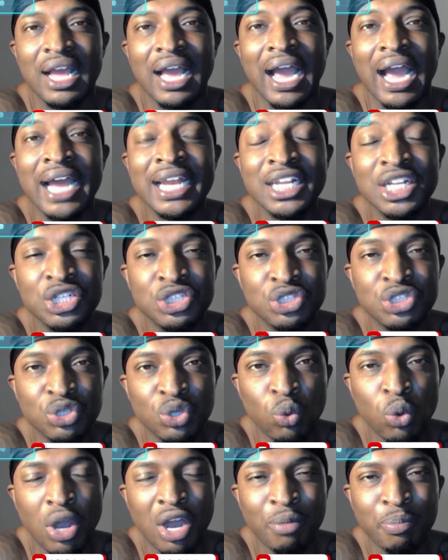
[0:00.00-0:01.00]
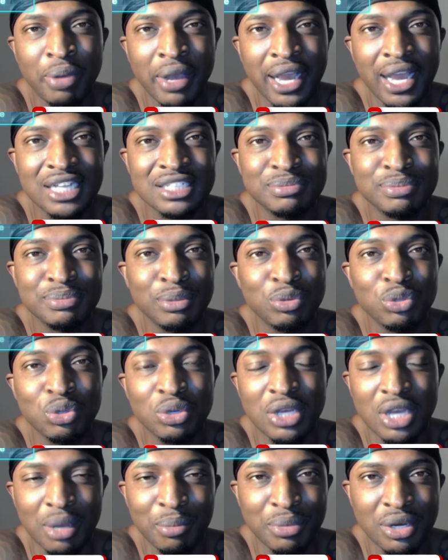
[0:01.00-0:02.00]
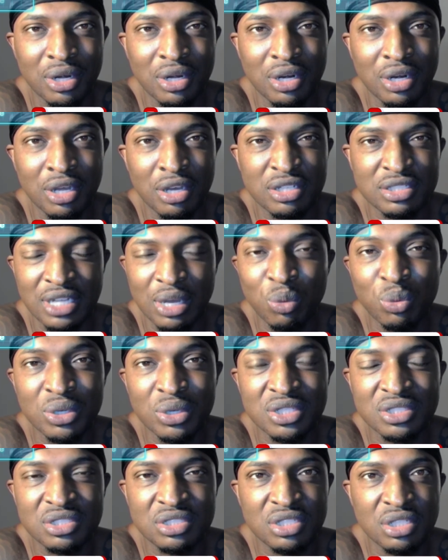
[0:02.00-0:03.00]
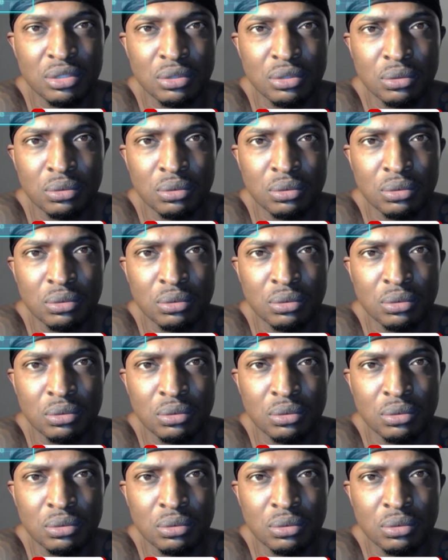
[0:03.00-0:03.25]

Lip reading: I need you to walk past me when you come in the club because I want to see you.